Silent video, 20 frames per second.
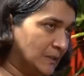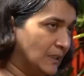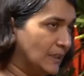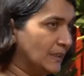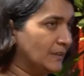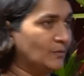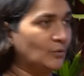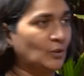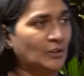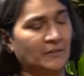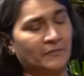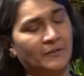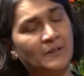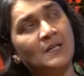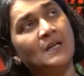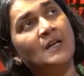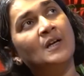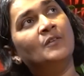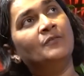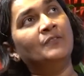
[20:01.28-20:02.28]
like whatever.
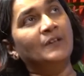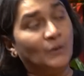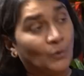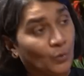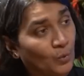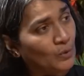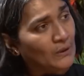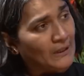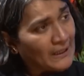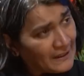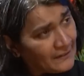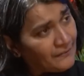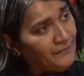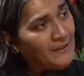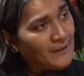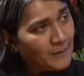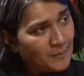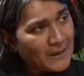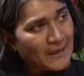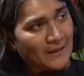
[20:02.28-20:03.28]
We do take
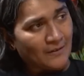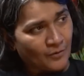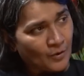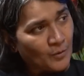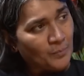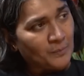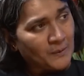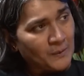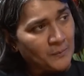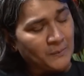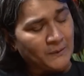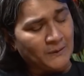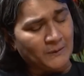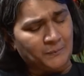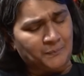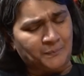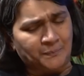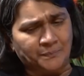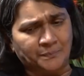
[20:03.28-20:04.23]
feedback from people.